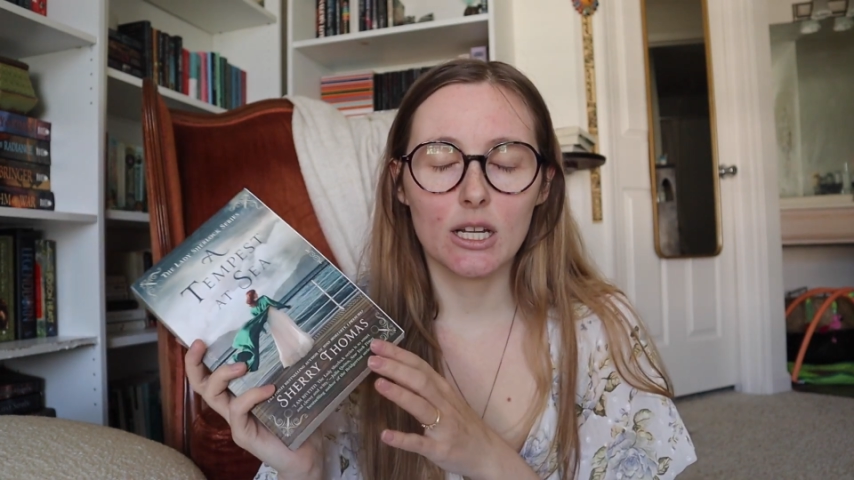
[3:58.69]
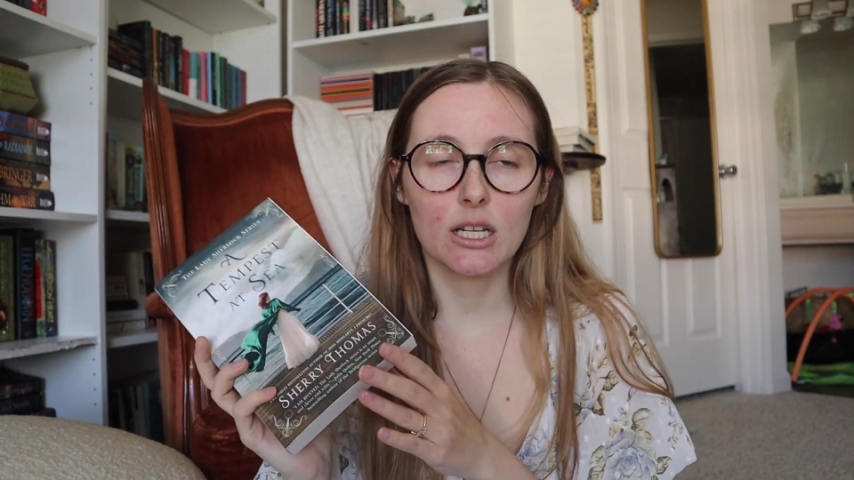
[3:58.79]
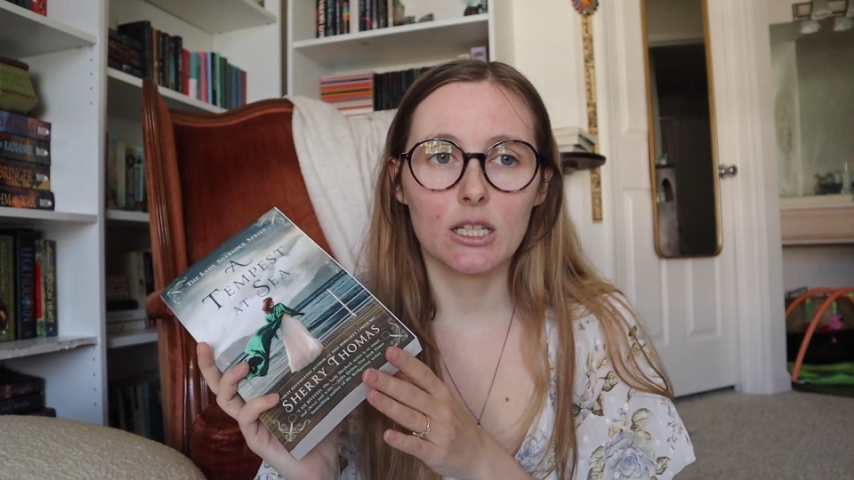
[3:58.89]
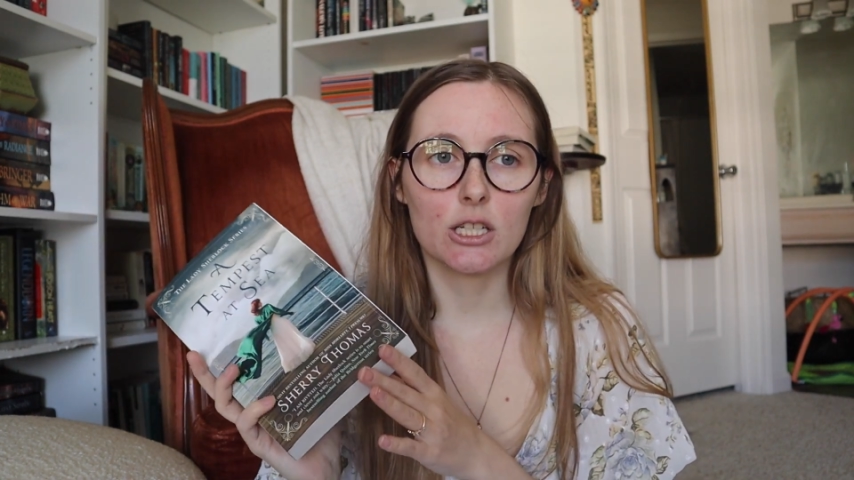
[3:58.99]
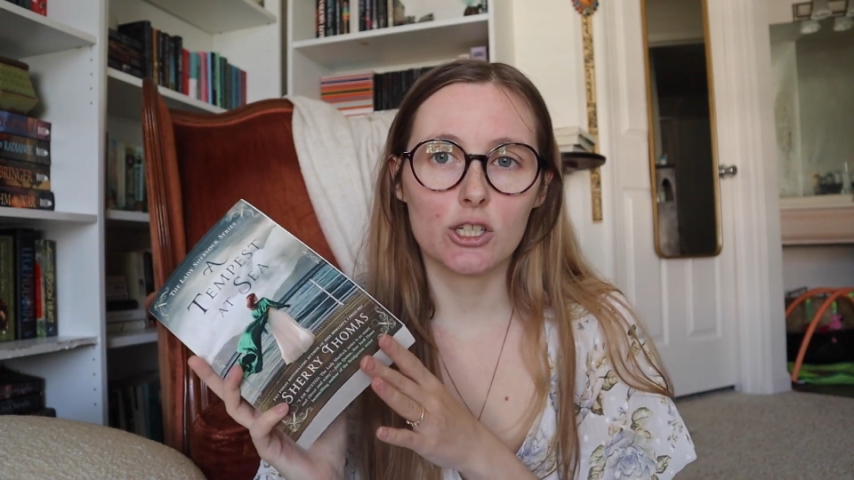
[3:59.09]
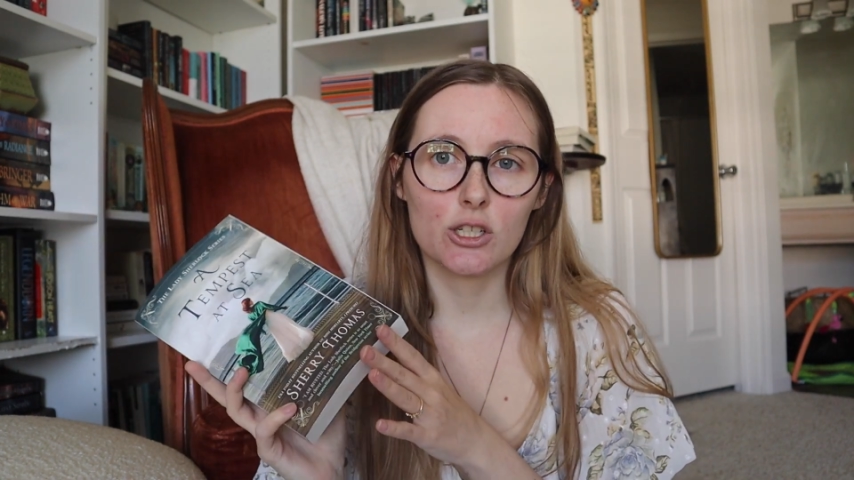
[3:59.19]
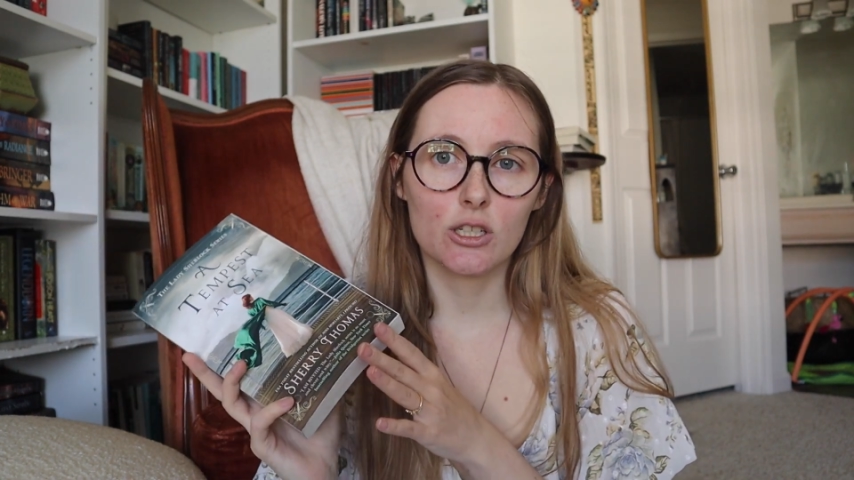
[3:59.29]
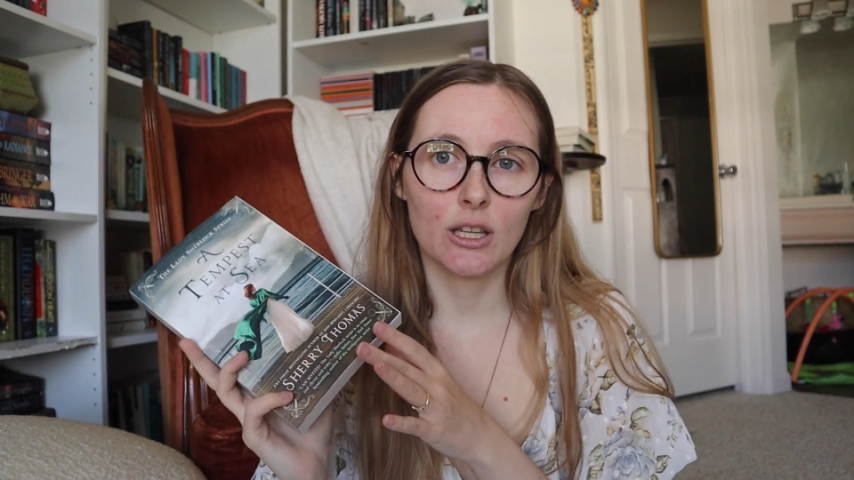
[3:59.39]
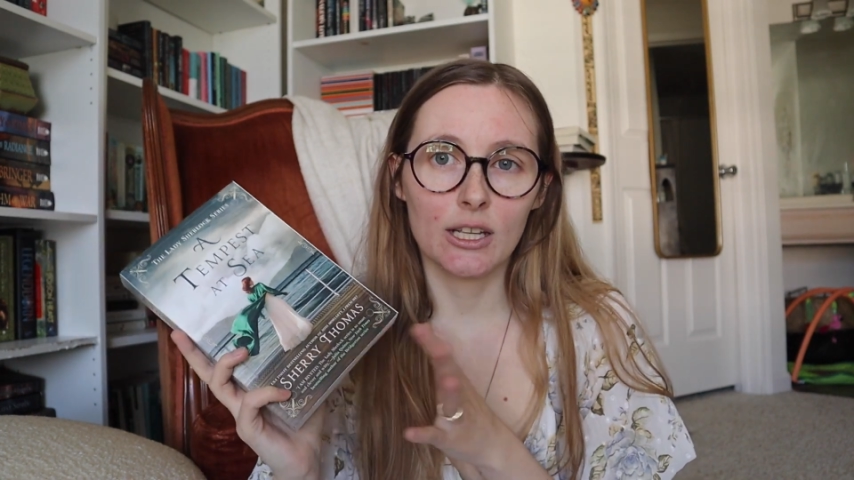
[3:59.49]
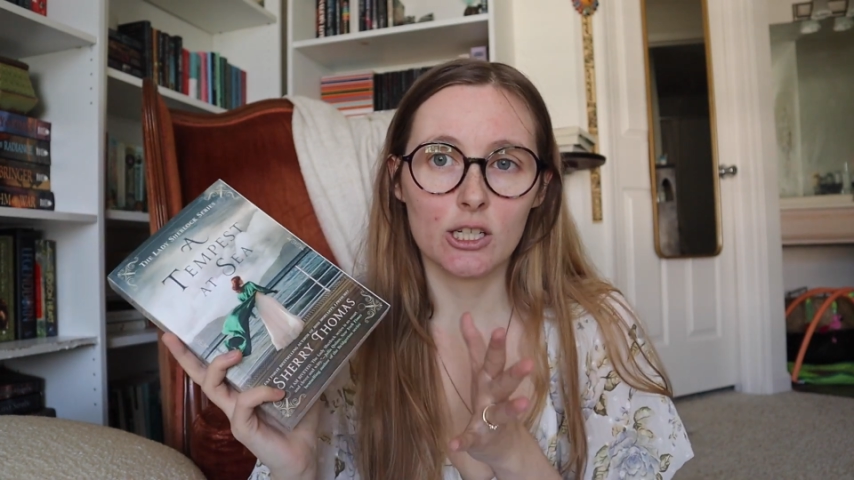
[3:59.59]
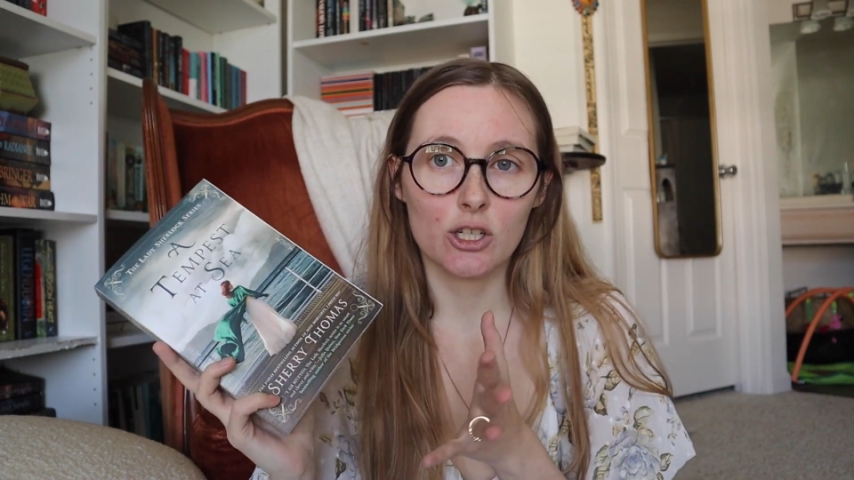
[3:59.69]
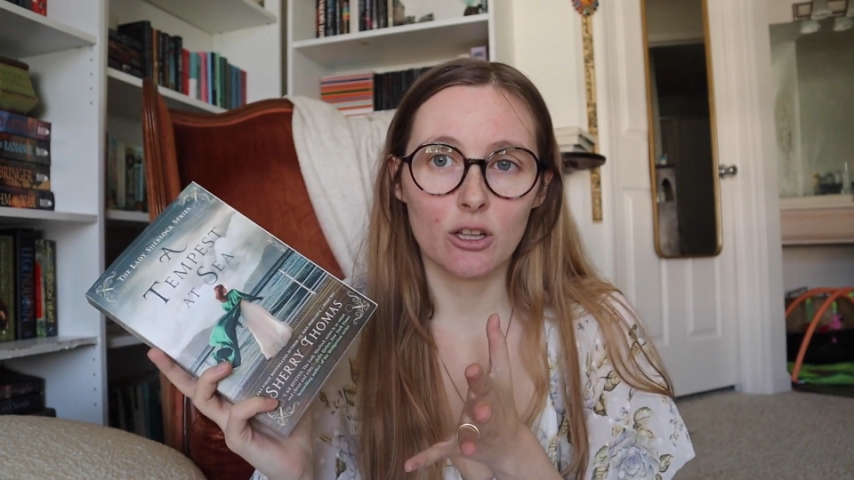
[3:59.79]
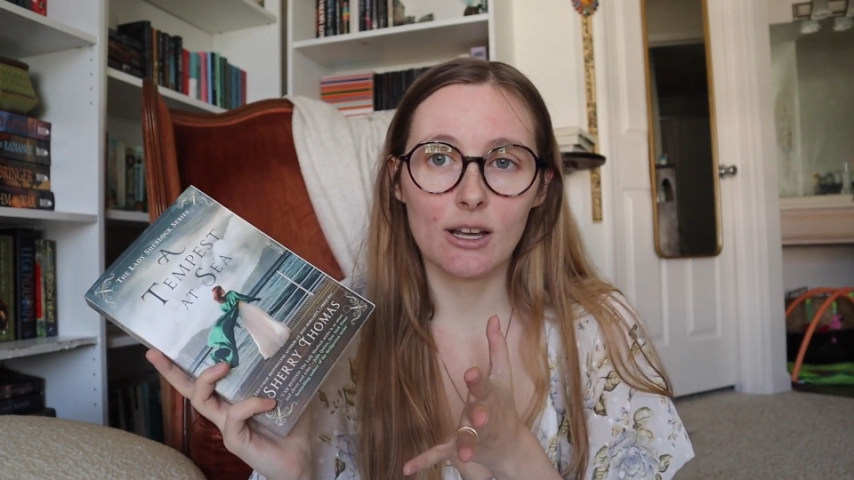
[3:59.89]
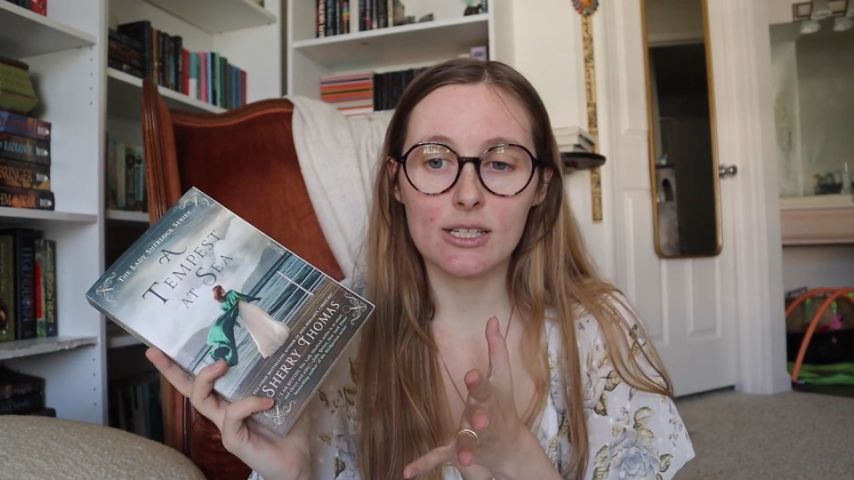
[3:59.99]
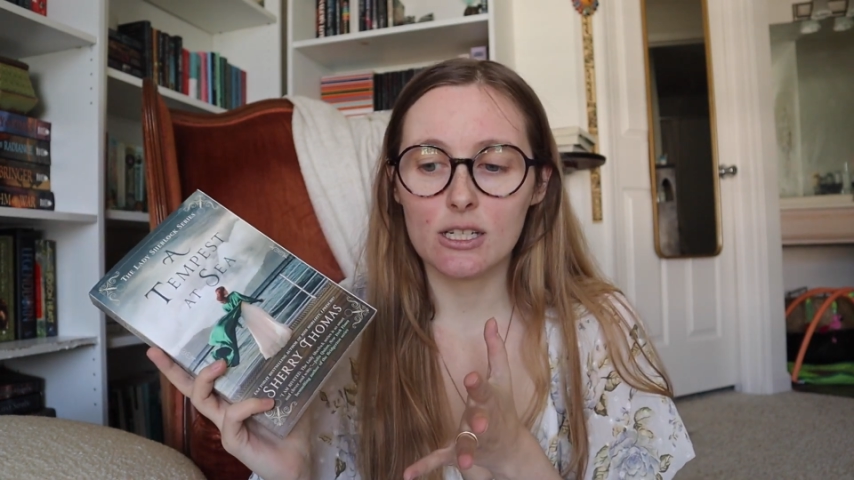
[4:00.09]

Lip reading: in the Lady Sherlock